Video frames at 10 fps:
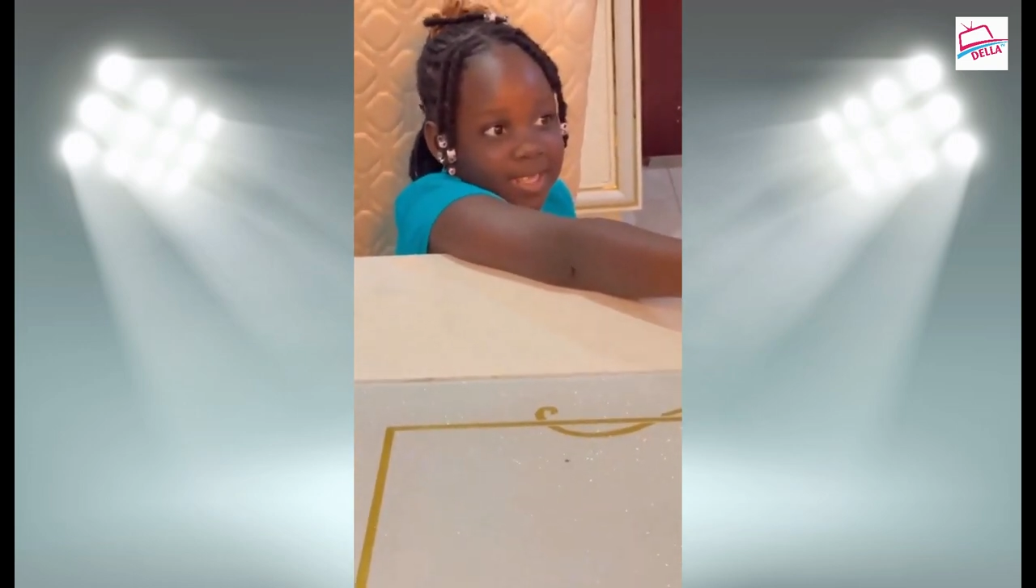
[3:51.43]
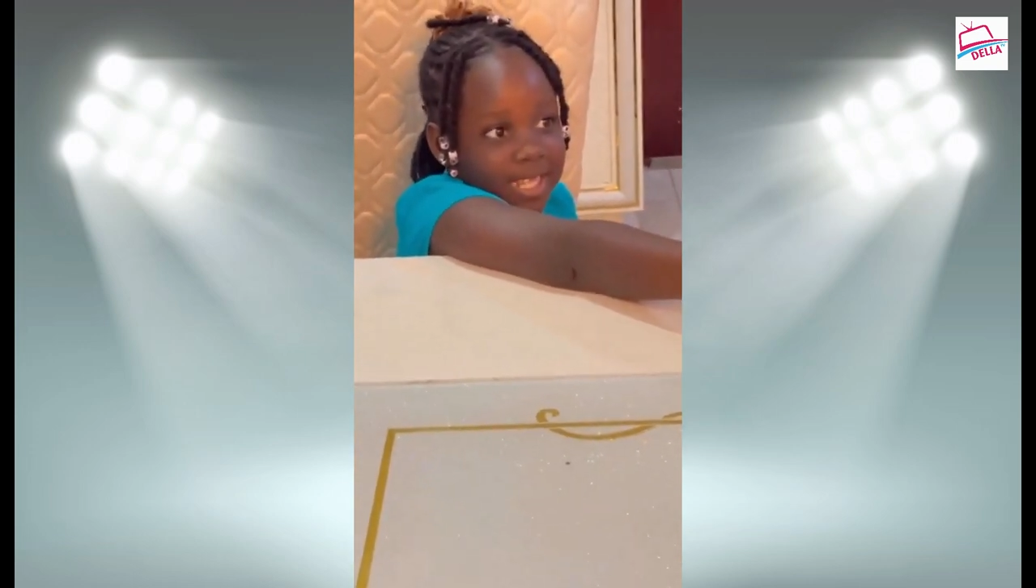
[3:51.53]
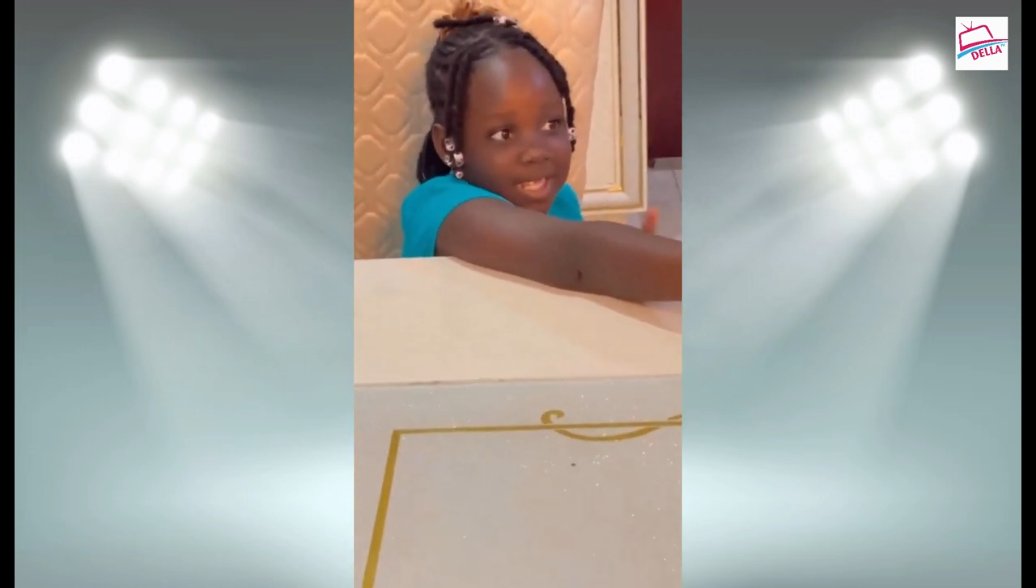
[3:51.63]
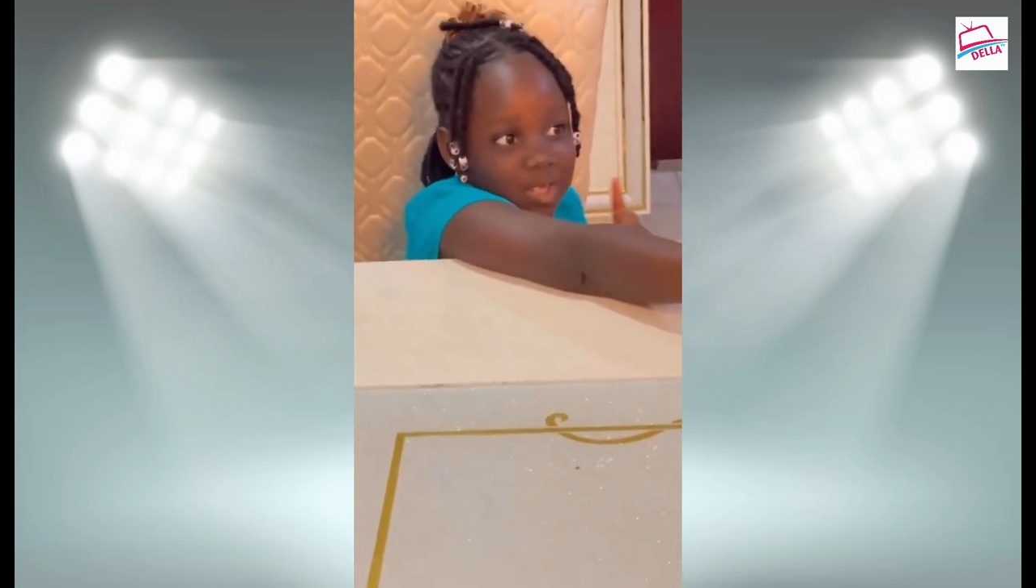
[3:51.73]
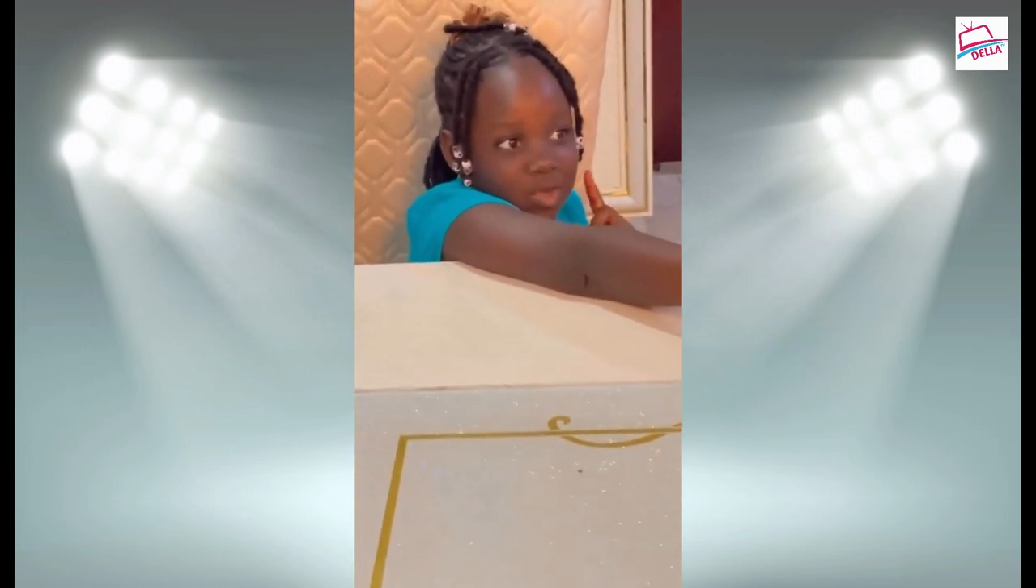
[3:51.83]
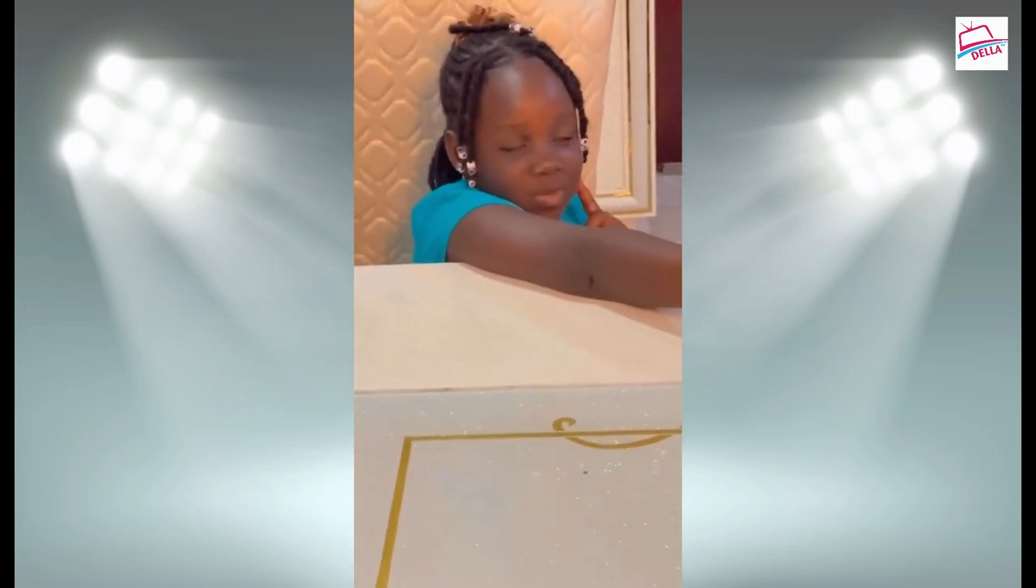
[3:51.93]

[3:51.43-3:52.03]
listen to